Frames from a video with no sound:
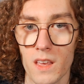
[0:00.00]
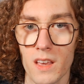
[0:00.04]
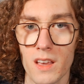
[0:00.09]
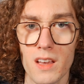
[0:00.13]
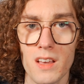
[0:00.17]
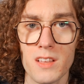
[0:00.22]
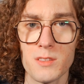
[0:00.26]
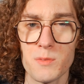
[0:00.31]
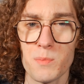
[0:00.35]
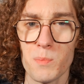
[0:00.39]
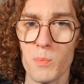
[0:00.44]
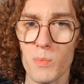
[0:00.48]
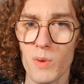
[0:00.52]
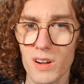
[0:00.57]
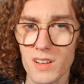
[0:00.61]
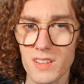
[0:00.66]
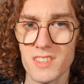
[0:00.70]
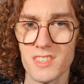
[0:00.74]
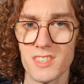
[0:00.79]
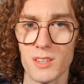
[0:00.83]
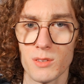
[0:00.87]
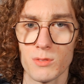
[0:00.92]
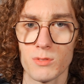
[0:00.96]
It
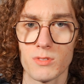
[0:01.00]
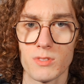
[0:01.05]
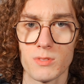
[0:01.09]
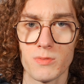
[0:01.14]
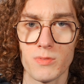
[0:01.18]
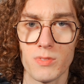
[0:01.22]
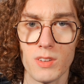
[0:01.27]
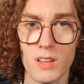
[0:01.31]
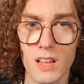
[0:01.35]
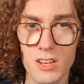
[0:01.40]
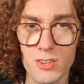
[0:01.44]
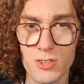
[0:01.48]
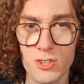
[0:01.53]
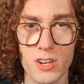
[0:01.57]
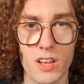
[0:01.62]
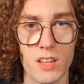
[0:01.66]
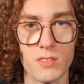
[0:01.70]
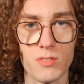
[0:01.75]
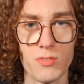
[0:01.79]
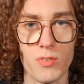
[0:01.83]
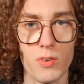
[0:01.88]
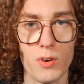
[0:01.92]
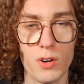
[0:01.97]
might sound flashy
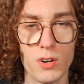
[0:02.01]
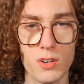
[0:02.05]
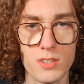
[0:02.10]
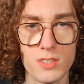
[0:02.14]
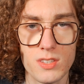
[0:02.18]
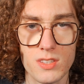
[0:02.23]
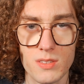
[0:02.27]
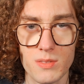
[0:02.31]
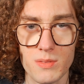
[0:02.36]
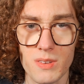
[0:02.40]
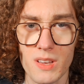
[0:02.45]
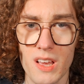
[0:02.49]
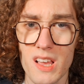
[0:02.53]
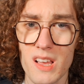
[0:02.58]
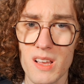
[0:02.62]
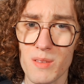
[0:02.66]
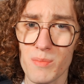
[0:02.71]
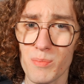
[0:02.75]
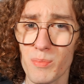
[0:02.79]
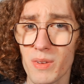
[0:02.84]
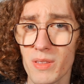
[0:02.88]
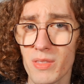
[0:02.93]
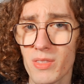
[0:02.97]
at first,
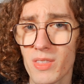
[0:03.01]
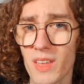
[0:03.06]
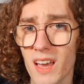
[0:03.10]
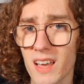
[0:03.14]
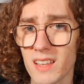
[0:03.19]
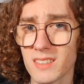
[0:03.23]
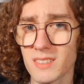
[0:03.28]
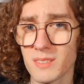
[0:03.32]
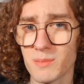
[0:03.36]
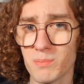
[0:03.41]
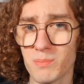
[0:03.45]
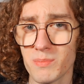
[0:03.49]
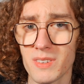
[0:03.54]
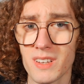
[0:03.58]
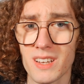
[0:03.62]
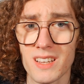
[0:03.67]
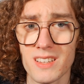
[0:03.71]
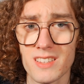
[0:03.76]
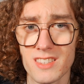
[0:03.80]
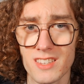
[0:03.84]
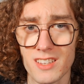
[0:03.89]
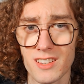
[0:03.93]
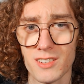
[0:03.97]
but that
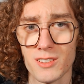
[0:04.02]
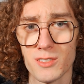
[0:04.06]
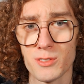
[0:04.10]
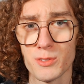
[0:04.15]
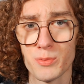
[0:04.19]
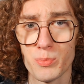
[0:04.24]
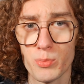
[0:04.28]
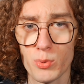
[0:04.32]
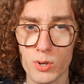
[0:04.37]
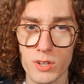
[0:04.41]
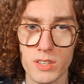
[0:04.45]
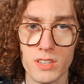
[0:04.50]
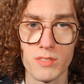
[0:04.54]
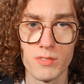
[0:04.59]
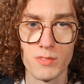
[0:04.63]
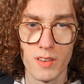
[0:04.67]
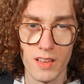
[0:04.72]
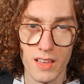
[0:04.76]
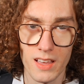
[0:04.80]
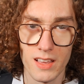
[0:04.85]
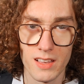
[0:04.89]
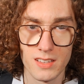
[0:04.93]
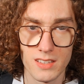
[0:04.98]
gets old pretty
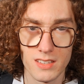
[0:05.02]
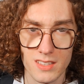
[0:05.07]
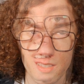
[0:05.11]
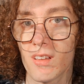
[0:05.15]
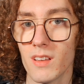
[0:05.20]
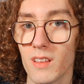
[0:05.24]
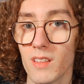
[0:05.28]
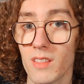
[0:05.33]
fast.